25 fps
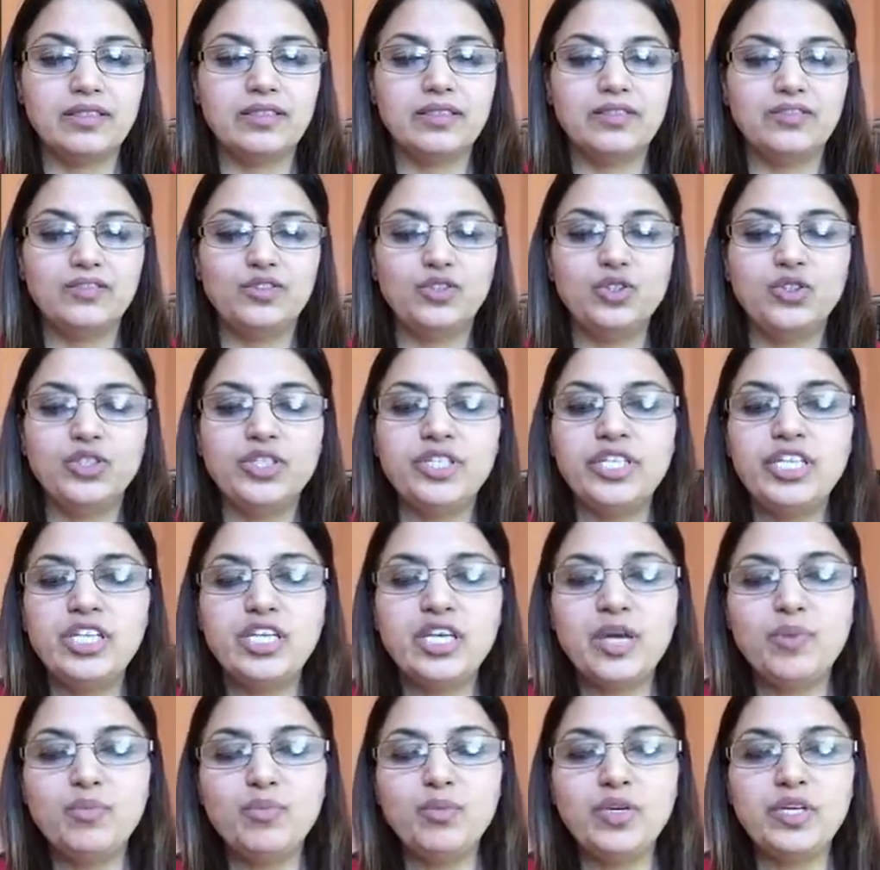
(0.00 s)
Your
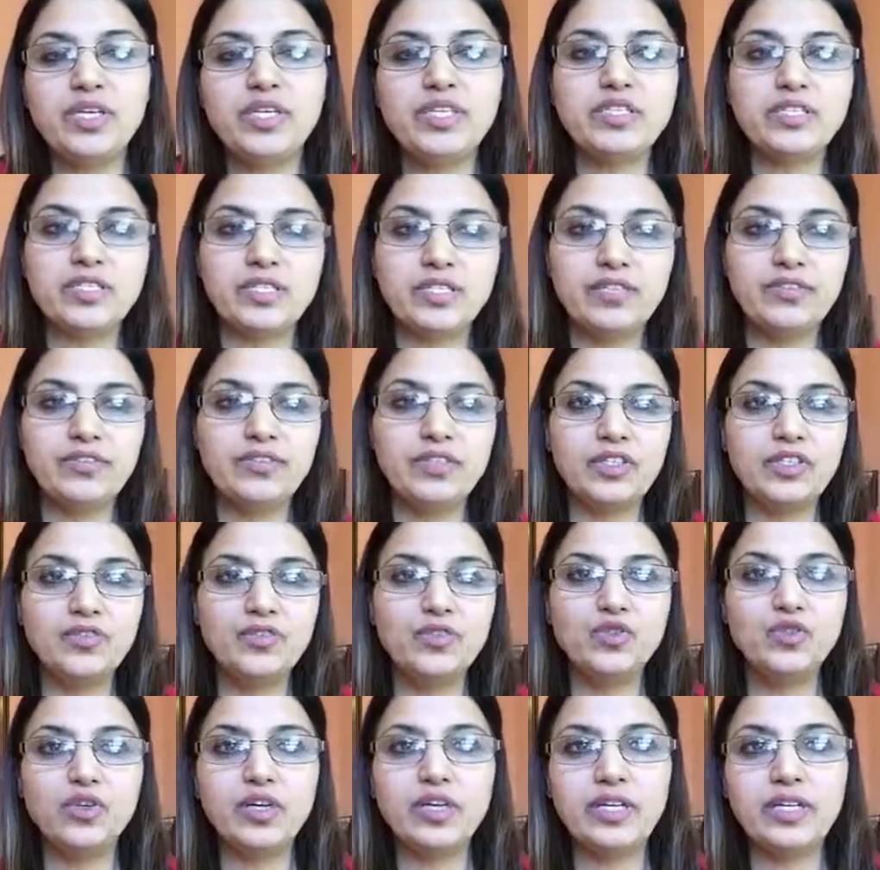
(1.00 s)
DMO is, if
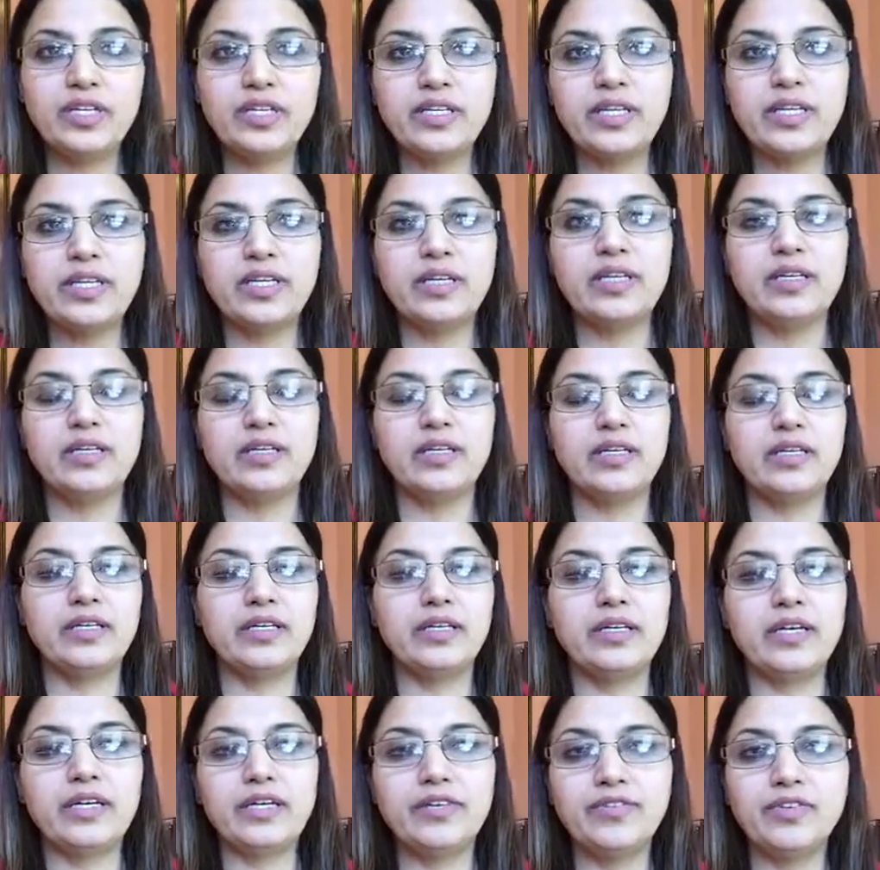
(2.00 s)
you are in a
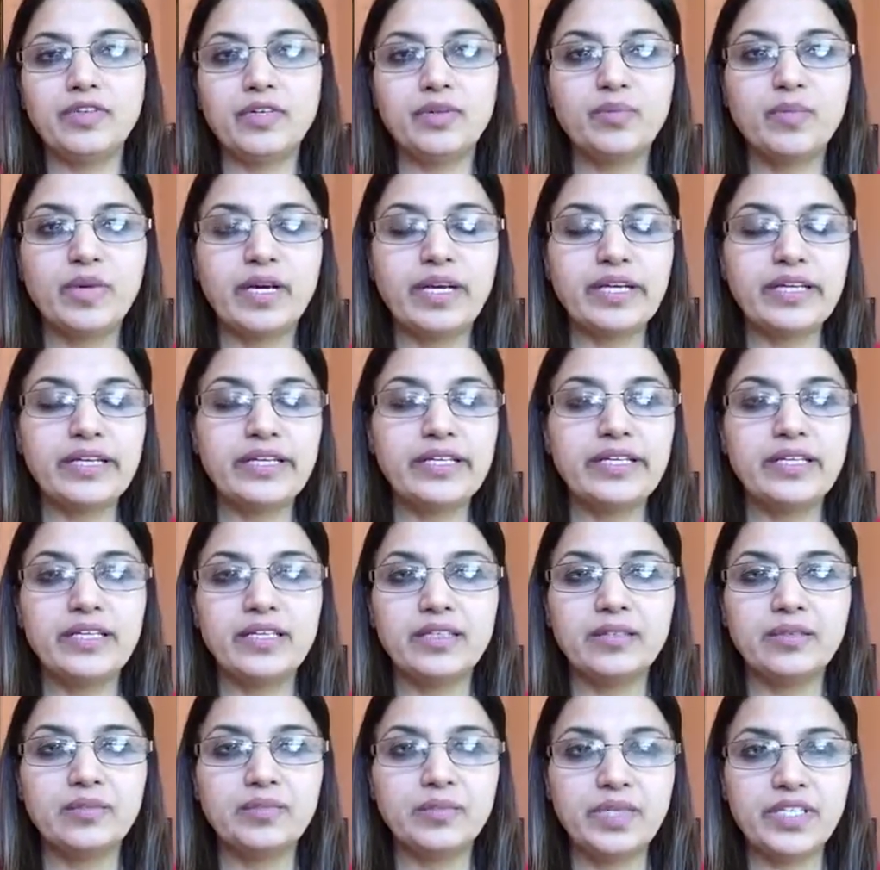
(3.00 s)
network
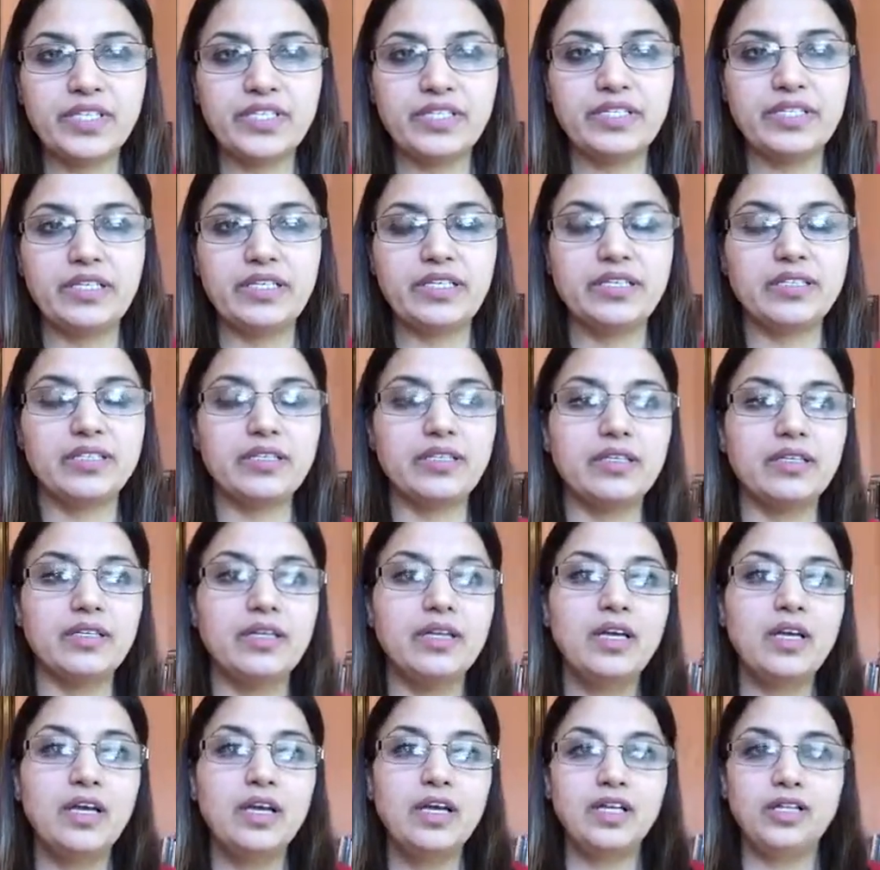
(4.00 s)
marketing business,
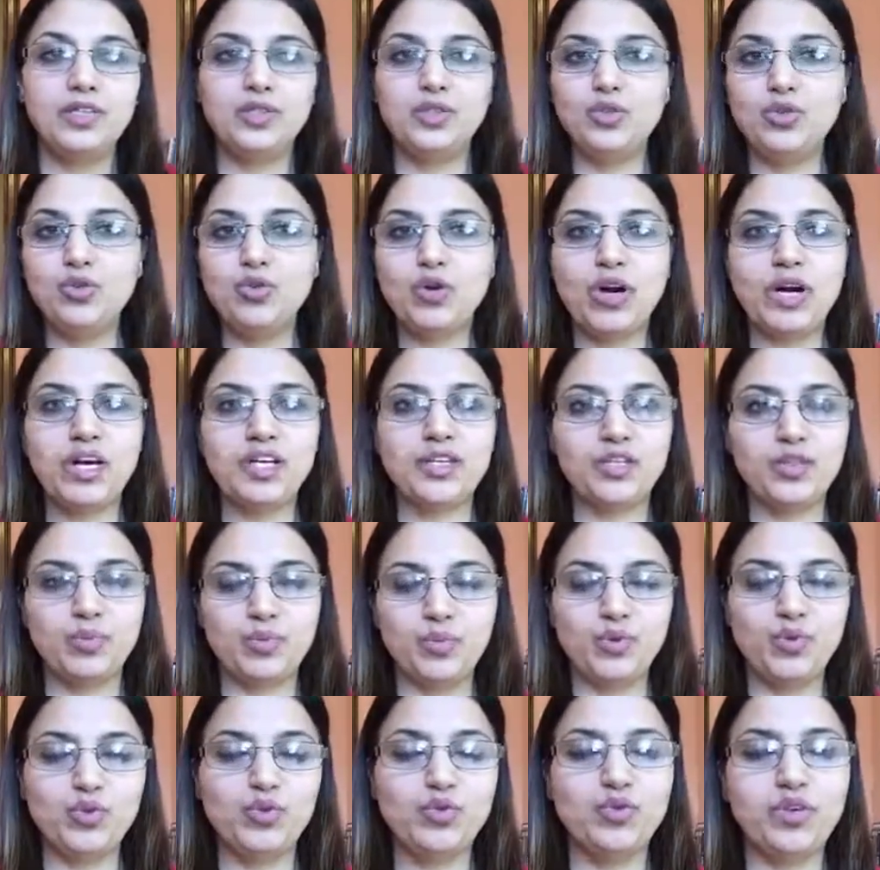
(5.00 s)
you are
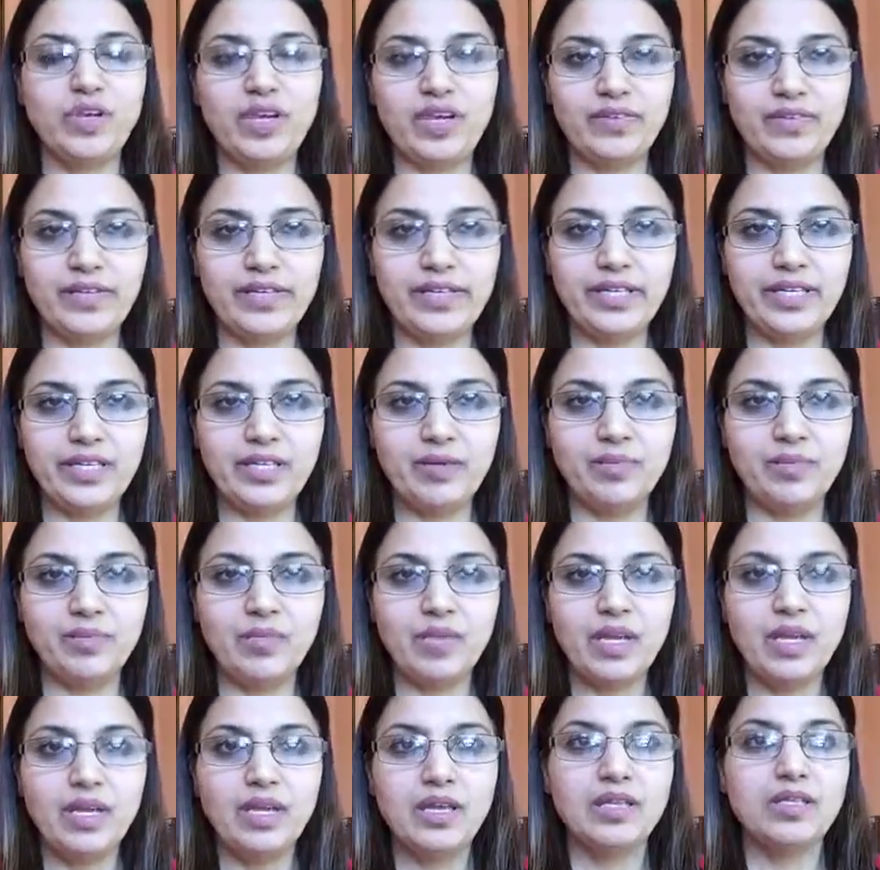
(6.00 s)
supposed to have a team.
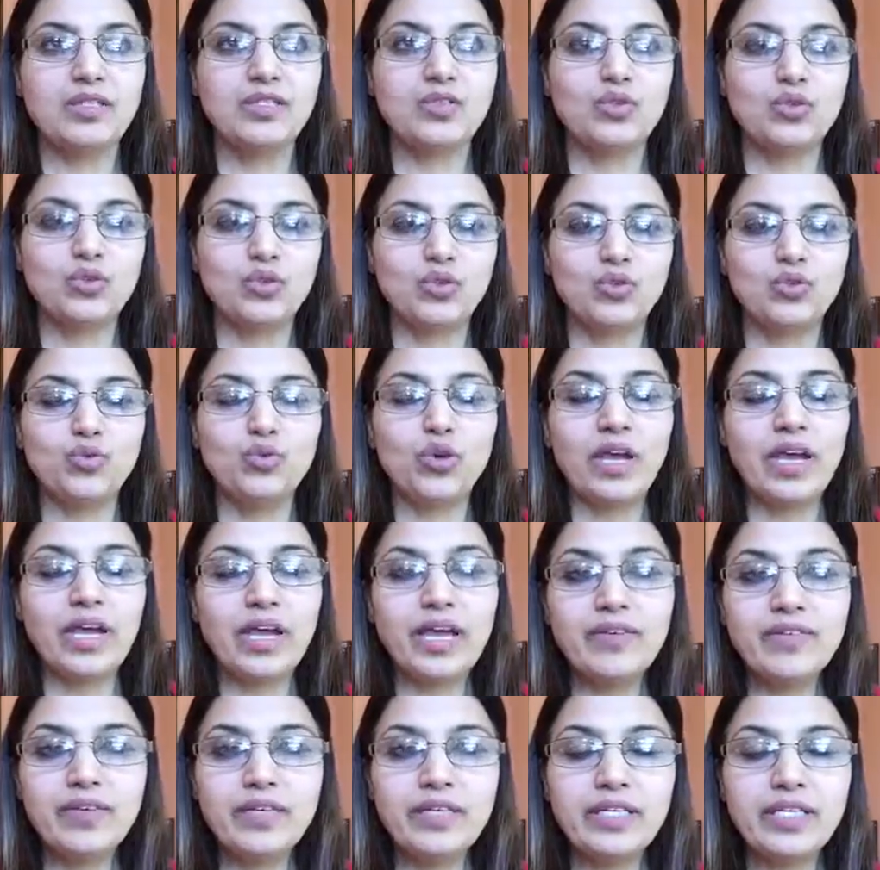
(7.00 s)
So to
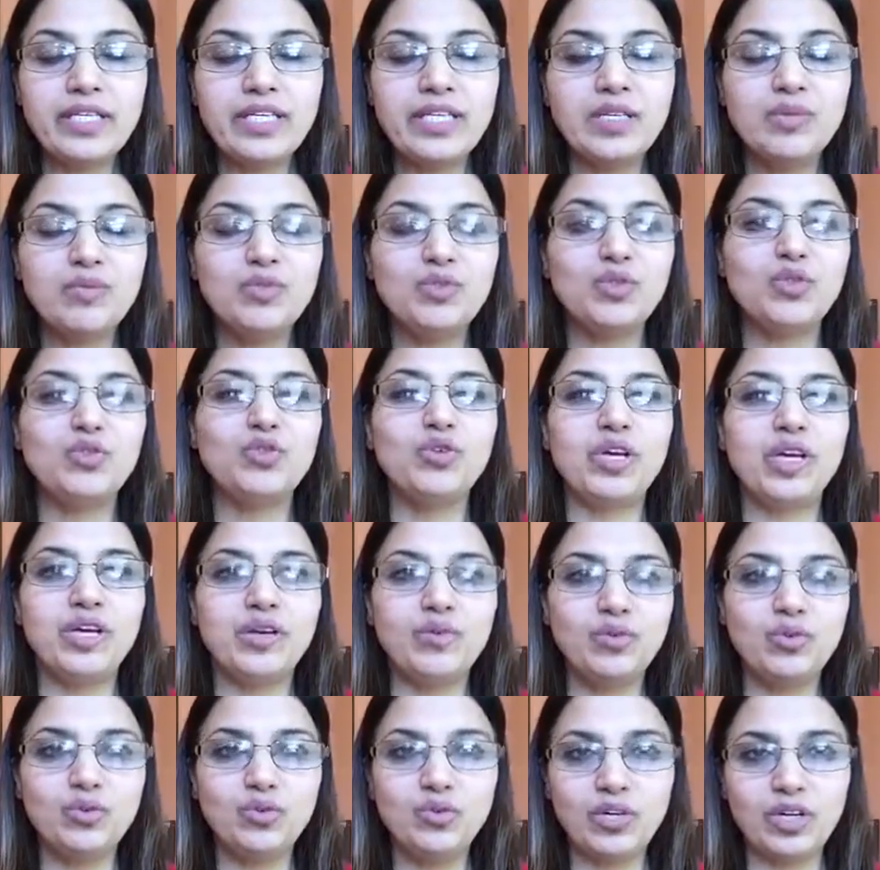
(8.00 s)
have a team, you have
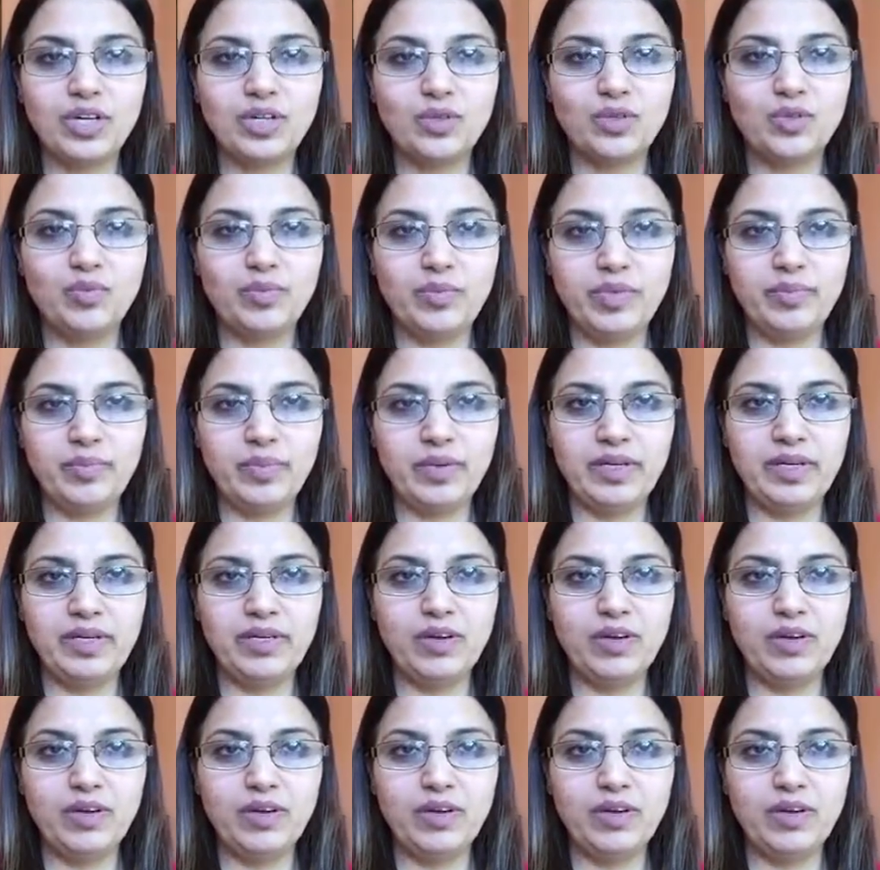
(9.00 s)
to talk to people.